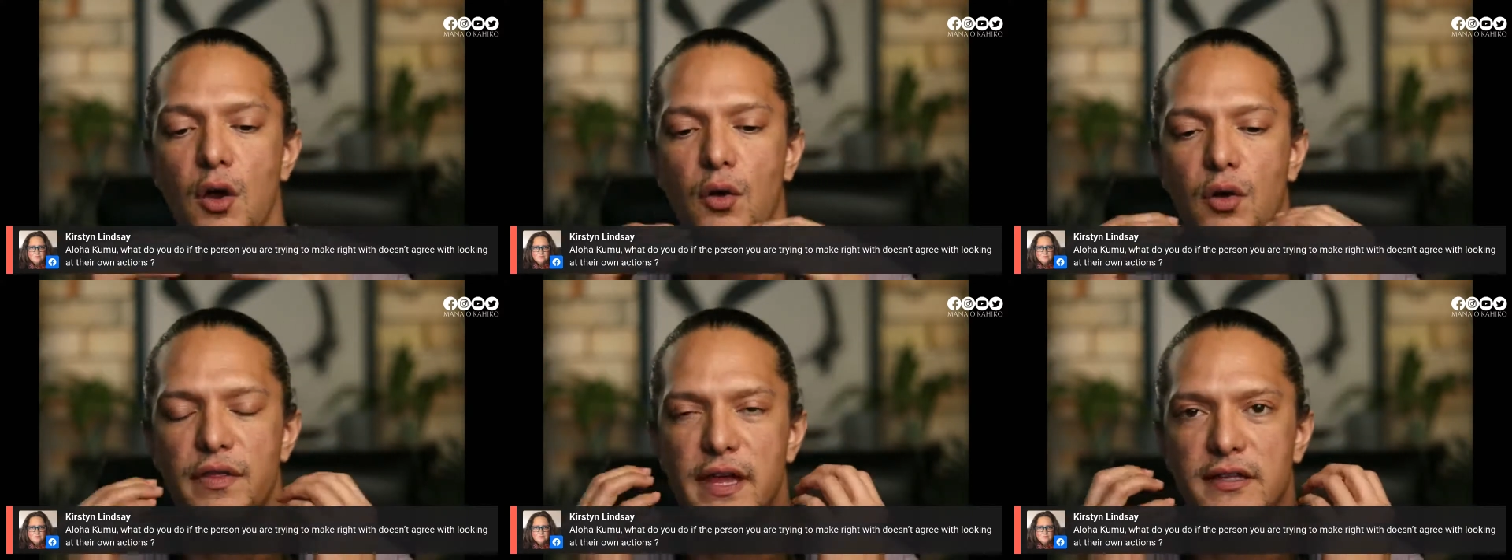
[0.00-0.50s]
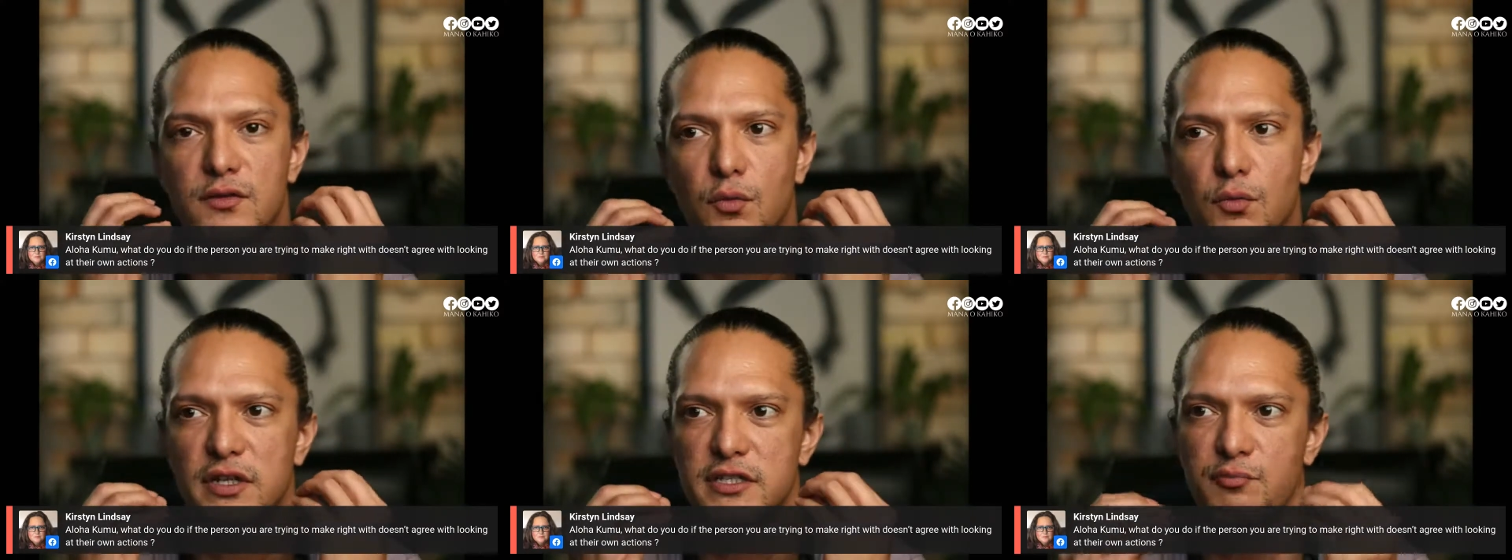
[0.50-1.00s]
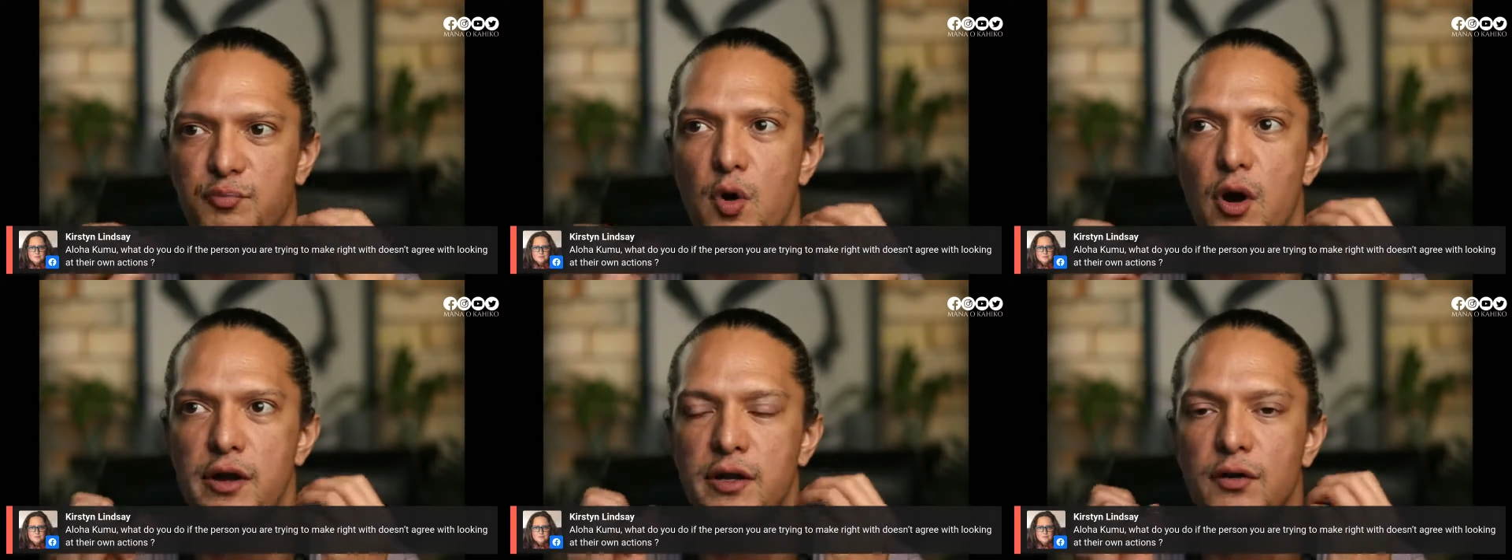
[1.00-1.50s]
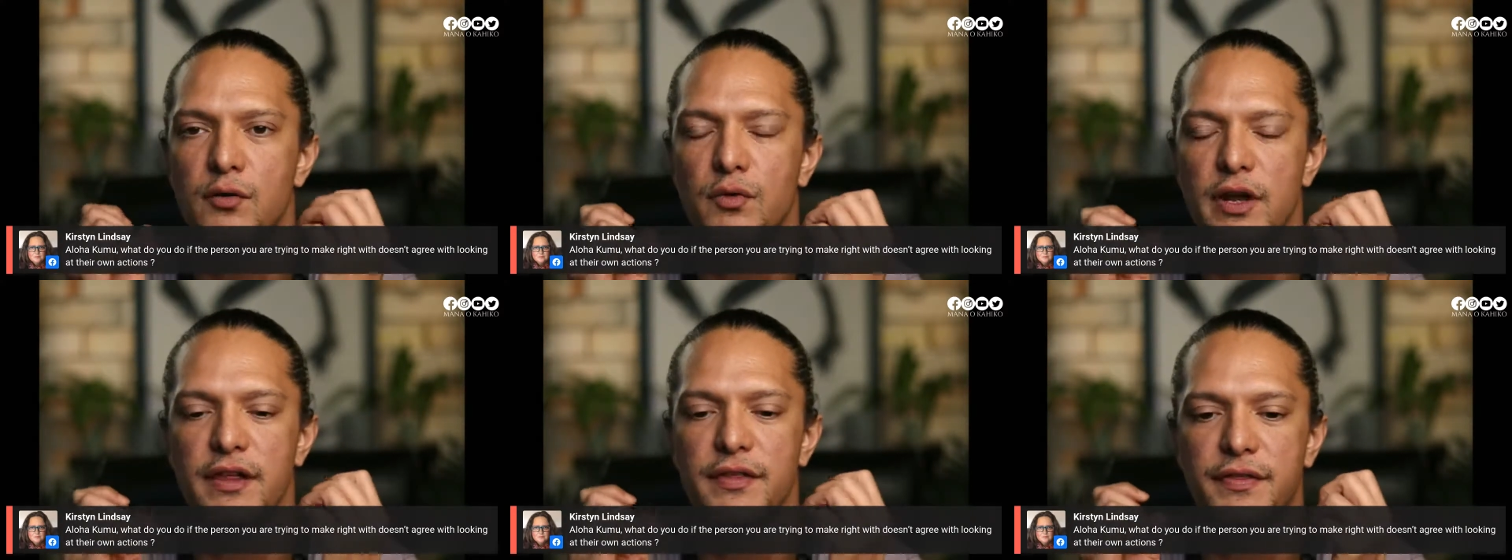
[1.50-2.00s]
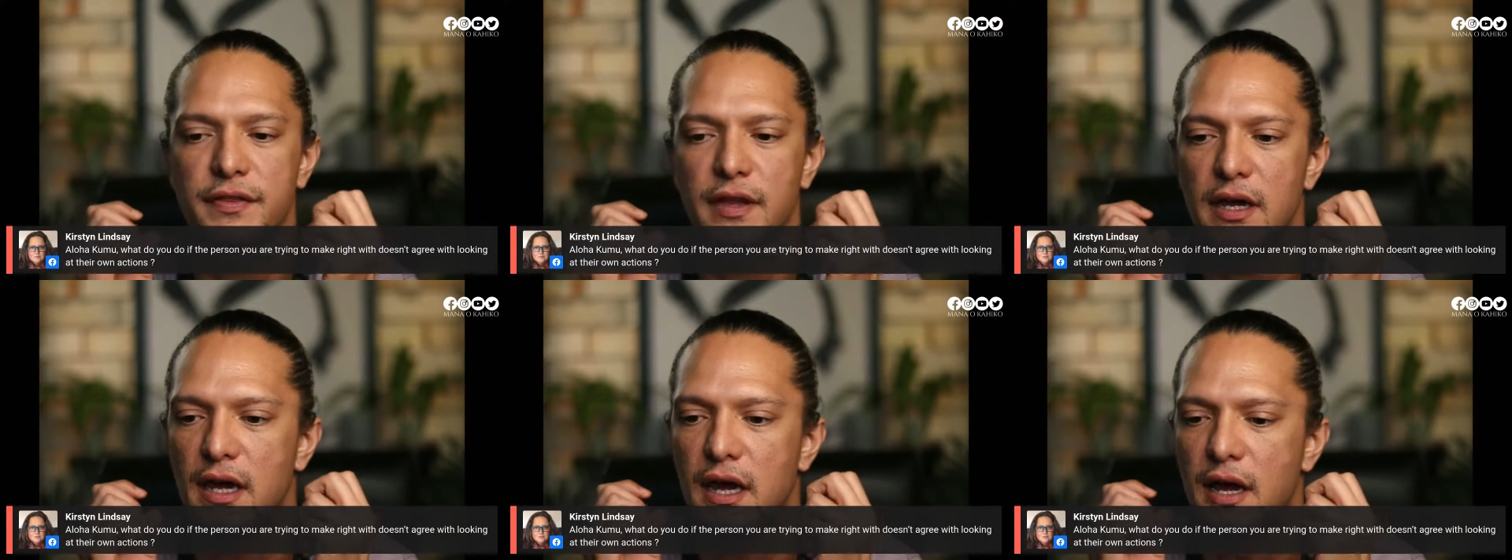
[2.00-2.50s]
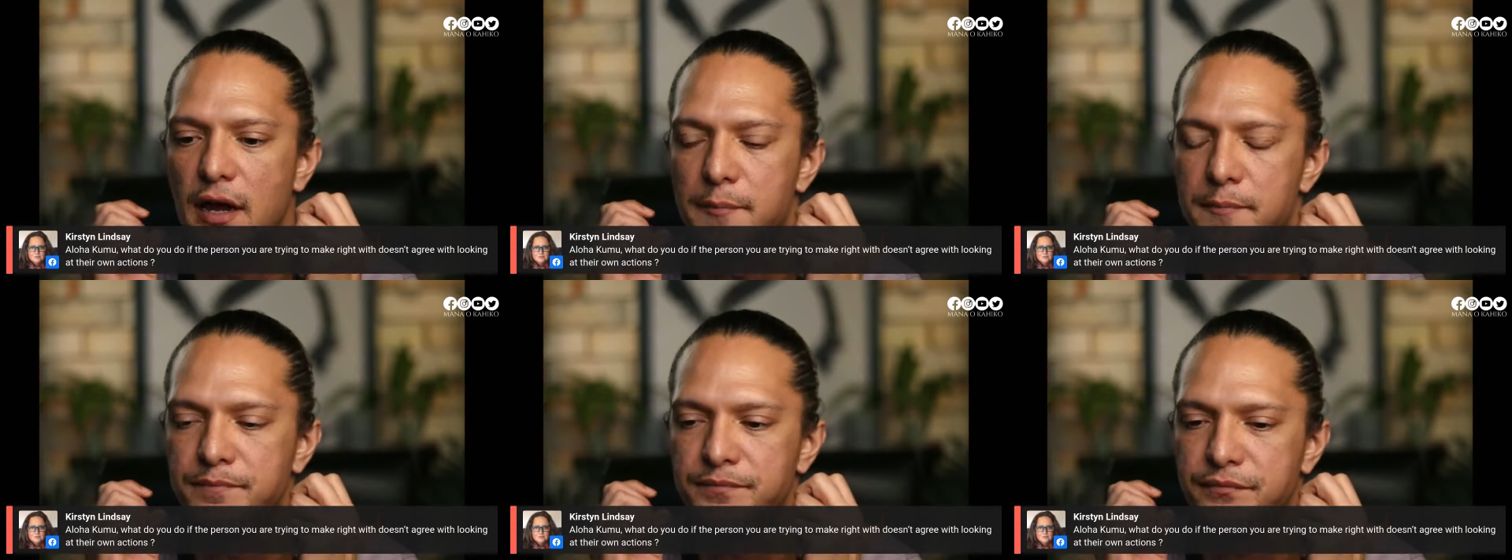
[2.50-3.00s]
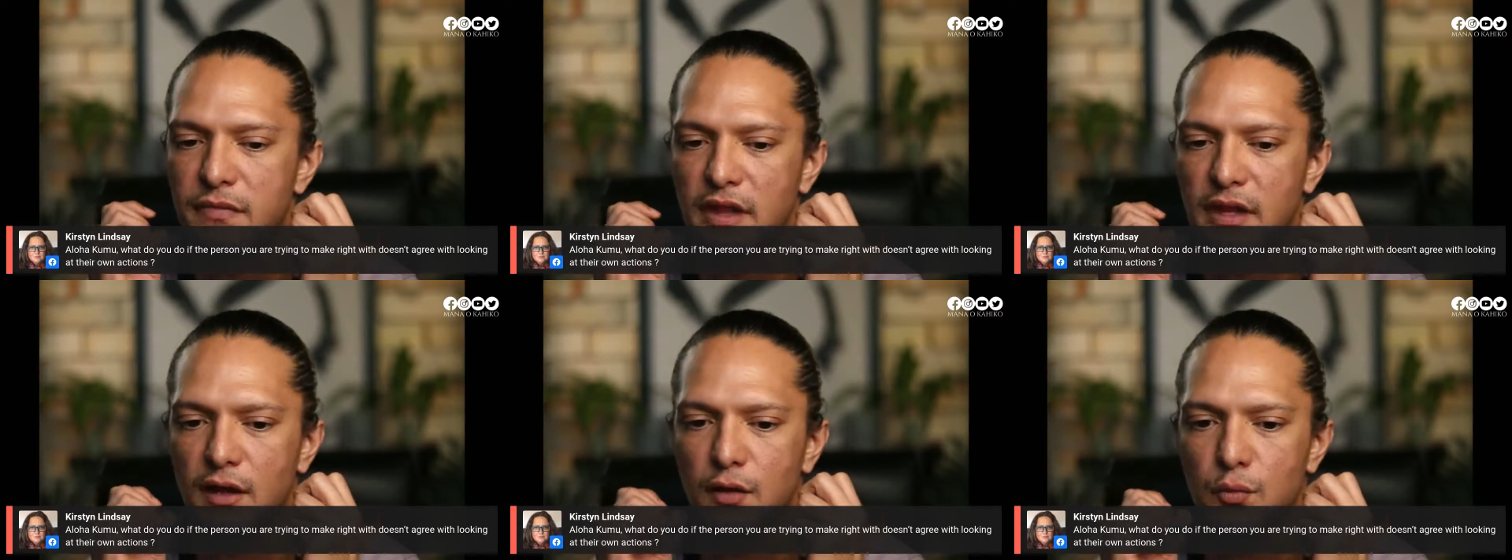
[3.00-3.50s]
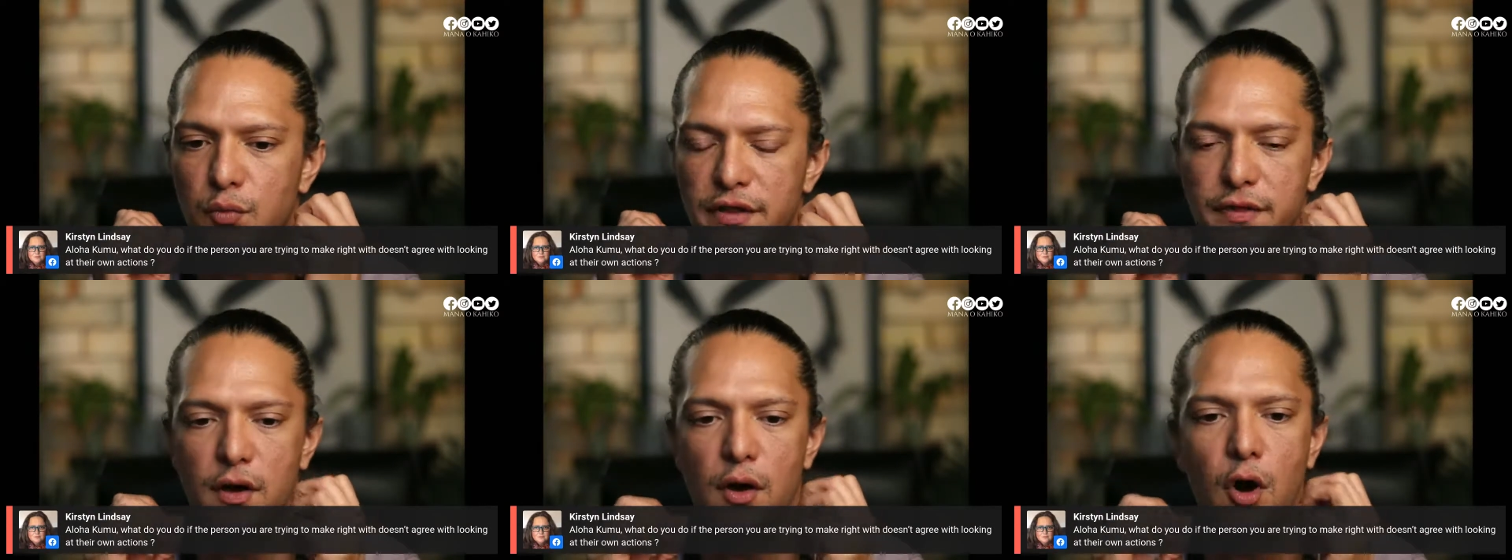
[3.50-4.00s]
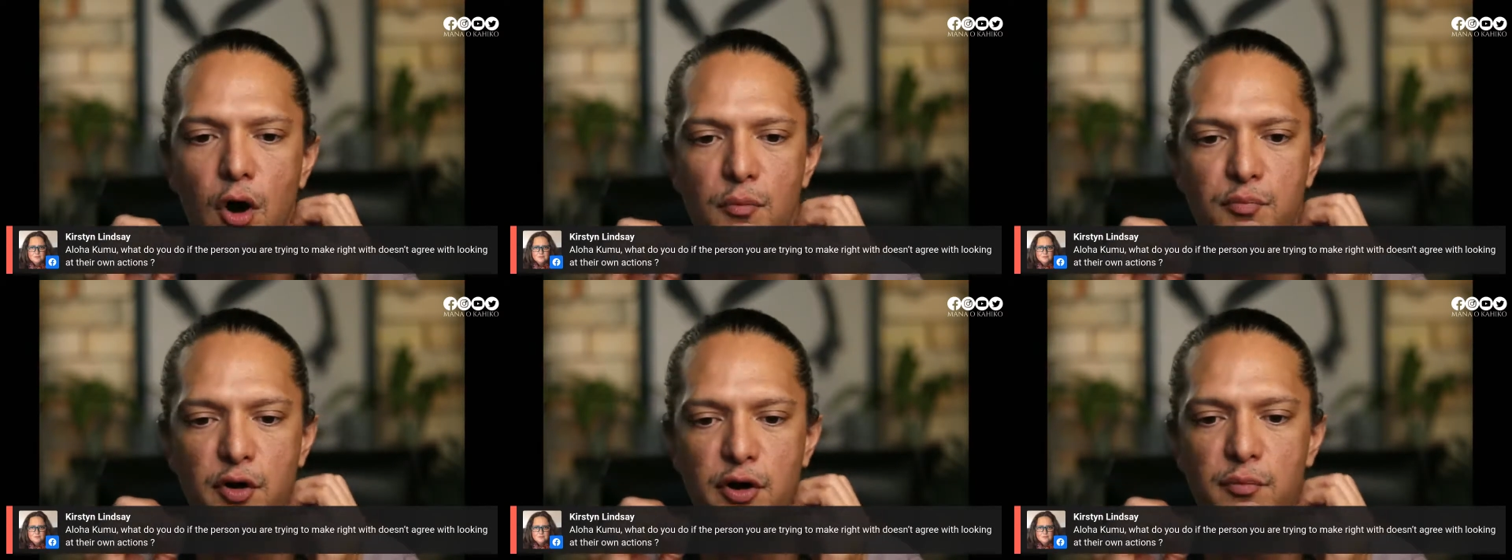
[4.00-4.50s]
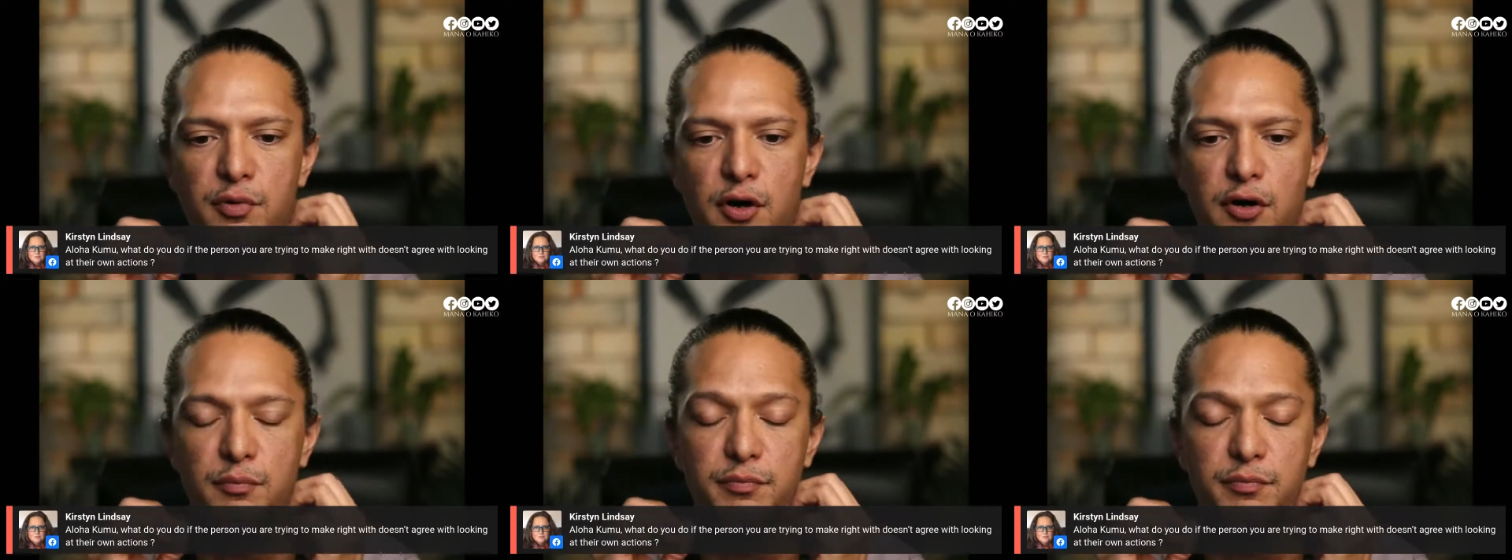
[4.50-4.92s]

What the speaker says: that's what's important with ho'oponopono,